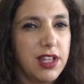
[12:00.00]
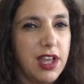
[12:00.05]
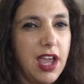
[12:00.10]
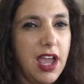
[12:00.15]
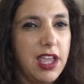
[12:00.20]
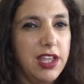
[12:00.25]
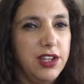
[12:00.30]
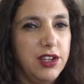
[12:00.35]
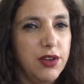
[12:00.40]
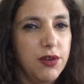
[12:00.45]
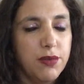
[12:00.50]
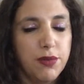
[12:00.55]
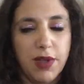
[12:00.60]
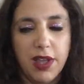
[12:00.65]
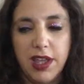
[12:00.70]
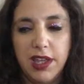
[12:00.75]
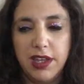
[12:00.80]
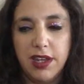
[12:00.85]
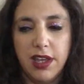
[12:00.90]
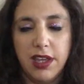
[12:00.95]
I know,
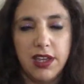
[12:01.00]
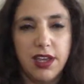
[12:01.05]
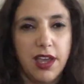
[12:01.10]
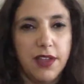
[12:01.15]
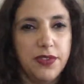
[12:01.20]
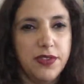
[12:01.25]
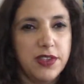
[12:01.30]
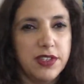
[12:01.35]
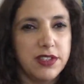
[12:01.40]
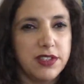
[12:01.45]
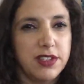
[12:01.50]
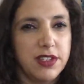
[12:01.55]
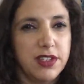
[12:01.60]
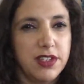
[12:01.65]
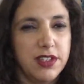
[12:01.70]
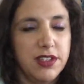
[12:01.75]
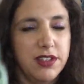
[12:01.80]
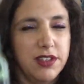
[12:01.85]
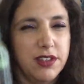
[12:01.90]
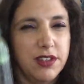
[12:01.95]
right? I got this
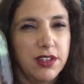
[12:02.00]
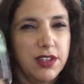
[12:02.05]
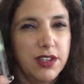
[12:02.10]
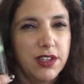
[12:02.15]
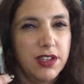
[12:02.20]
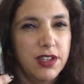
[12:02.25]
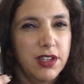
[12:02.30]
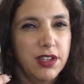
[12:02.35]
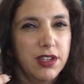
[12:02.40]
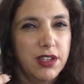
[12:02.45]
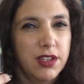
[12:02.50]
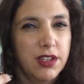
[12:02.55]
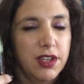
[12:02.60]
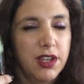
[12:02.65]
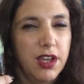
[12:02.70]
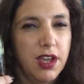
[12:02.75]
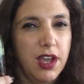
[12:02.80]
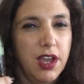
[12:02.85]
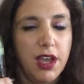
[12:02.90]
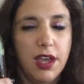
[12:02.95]
in,
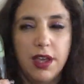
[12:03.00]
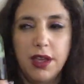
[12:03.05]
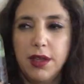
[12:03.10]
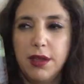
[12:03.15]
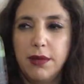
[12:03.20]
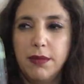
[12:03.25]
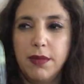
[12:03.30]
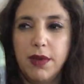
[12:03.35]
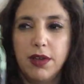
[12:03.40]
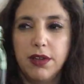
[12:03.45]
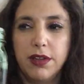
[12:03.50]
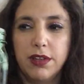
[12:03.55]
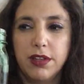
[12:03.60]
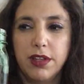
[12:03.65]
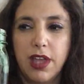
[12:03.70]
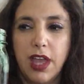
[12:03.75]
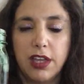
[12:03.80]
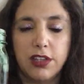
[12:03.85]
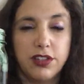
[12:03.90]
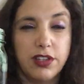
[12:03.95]
actually
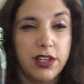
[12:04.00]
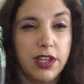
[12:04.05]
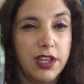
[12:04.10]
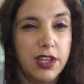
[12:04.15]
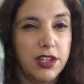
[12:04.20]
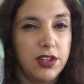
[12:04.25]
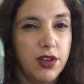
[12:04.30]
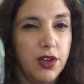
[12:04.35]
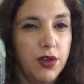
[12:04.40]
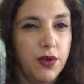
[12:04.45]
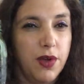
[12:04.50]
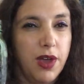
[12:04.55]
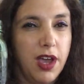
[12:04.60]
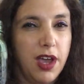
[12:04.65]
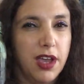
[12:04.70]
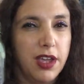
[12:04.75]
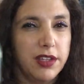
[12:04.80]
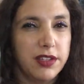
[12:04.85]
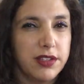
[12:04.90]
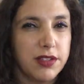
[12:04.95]
I got an
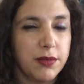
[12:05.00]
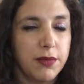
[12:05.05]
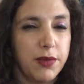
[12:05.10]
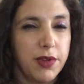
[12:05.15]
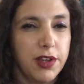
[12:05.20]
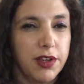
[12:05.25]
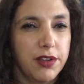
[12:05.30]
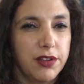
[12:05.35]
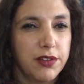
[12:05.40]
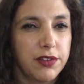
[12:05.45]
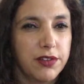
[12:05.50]
Ojai somewhere.